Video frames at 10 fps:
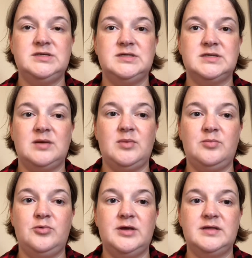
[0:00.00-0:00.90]
She's come
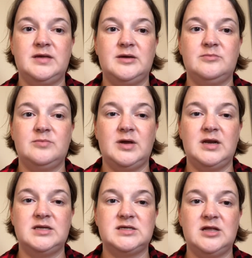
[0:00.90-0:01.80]
up with a
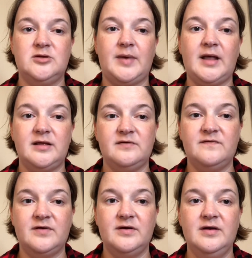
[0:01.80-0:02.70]
nice color palette
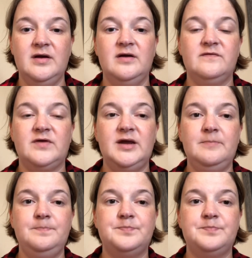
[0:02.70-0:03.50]
for him,